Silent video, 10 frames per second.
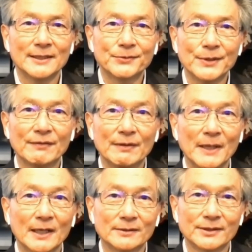We have
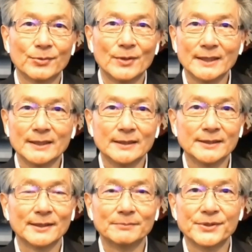about 20
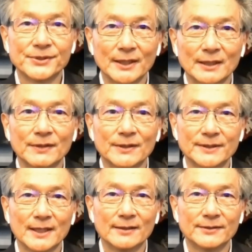some percent of
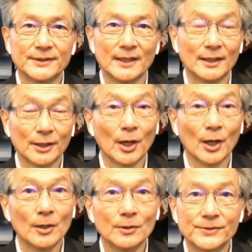hotels are
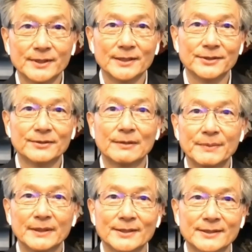closed in Europe
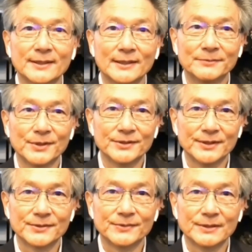at this time.
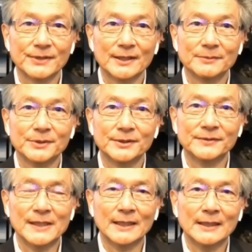
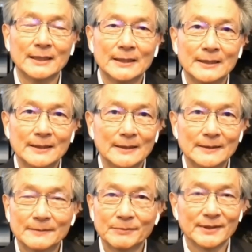Regrettable,
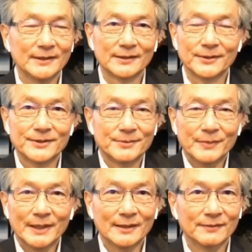because
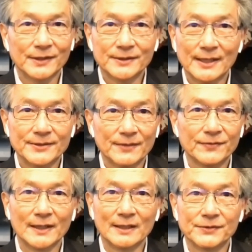many of the hotels are
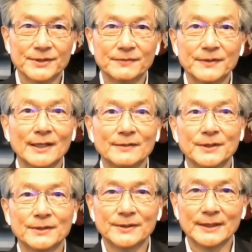fighting for survival,
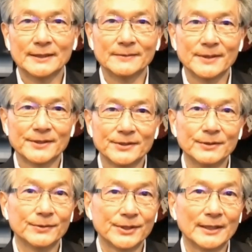and this
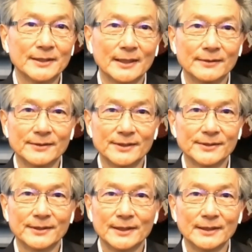new shutdown is
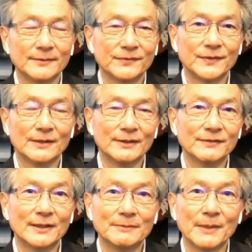certainly very,
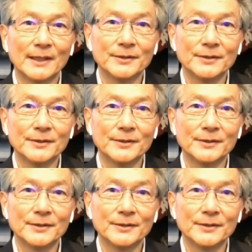very bad